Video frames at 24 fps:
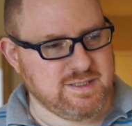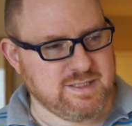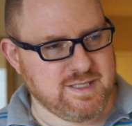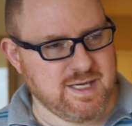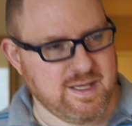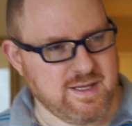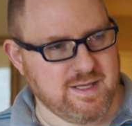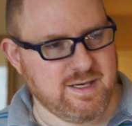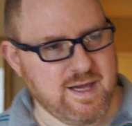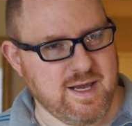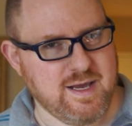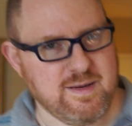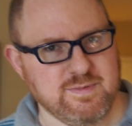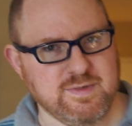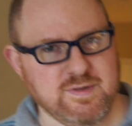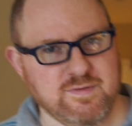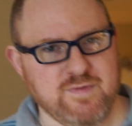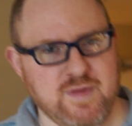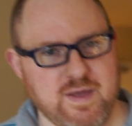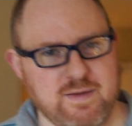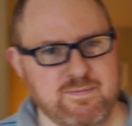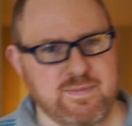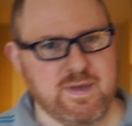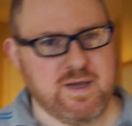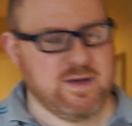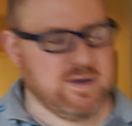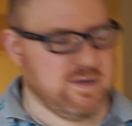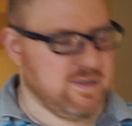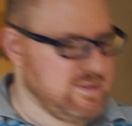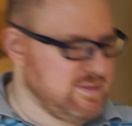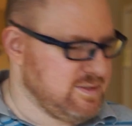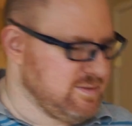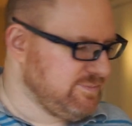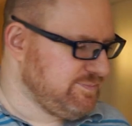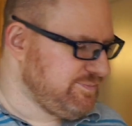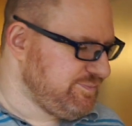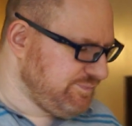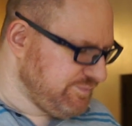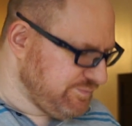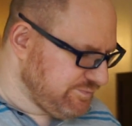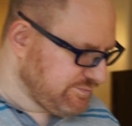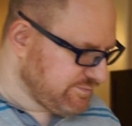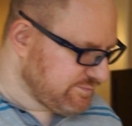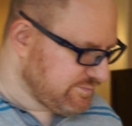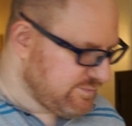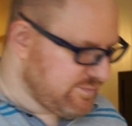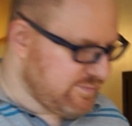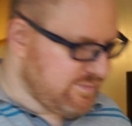say the names of them because
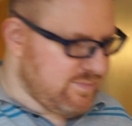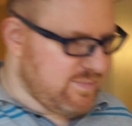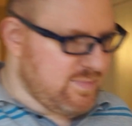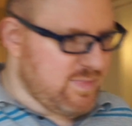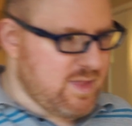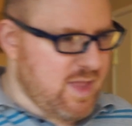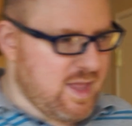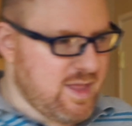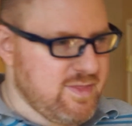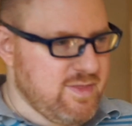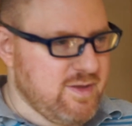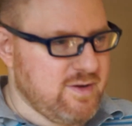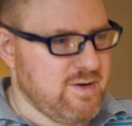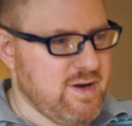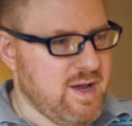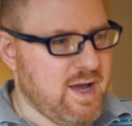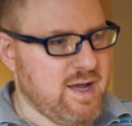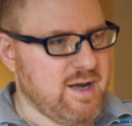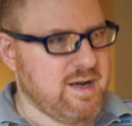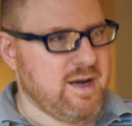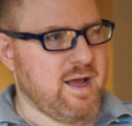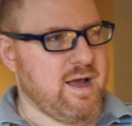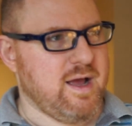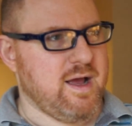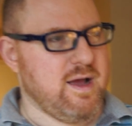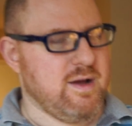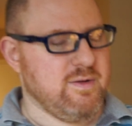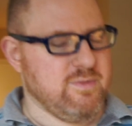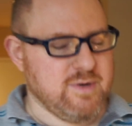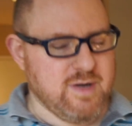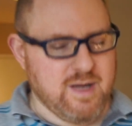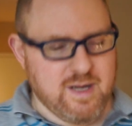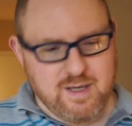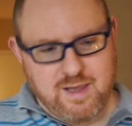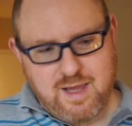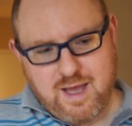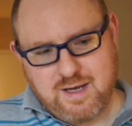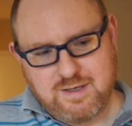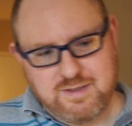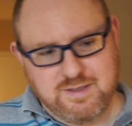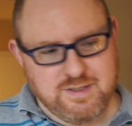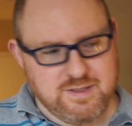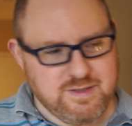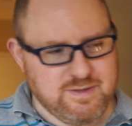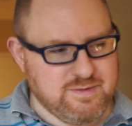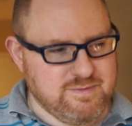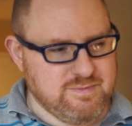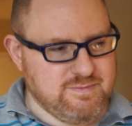they're not, uh, we're not allowed
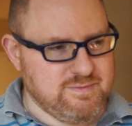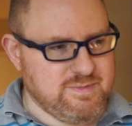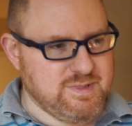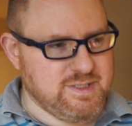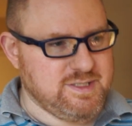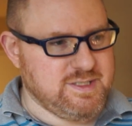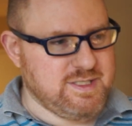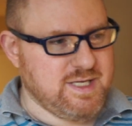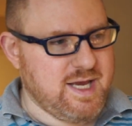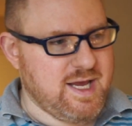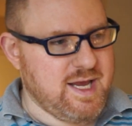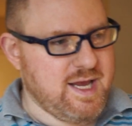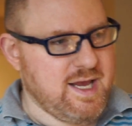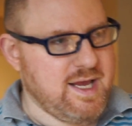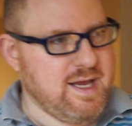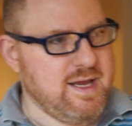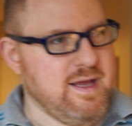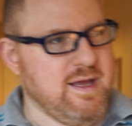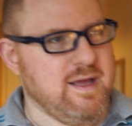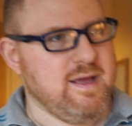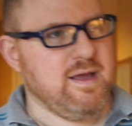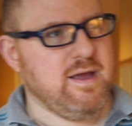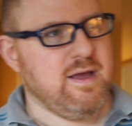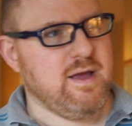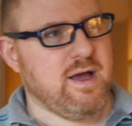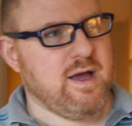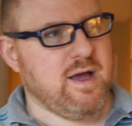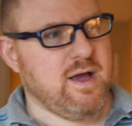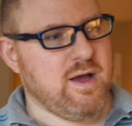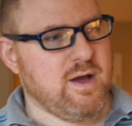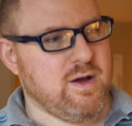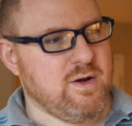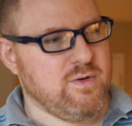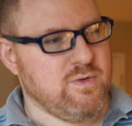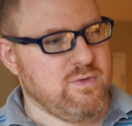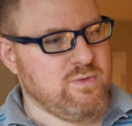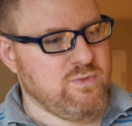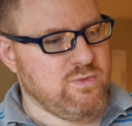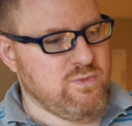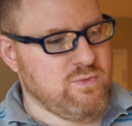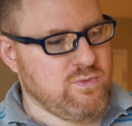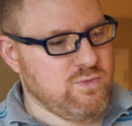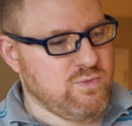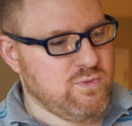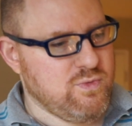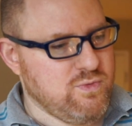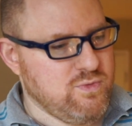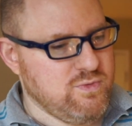to, to say uh,
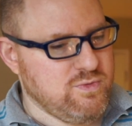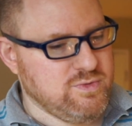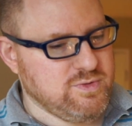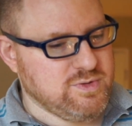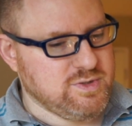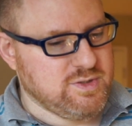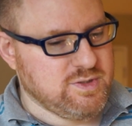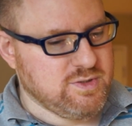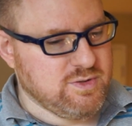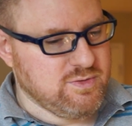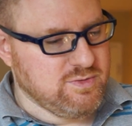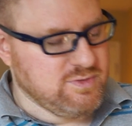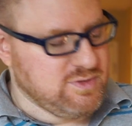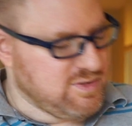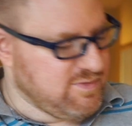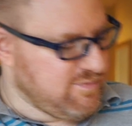whose, whose